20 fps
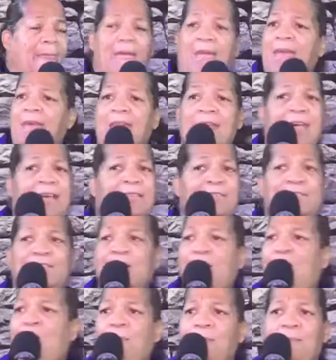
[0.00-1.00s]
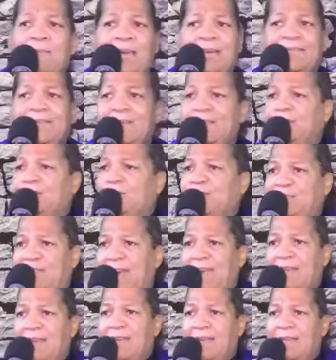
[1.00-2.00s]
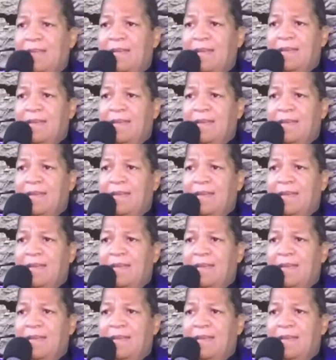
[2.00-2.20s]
It is so missing today.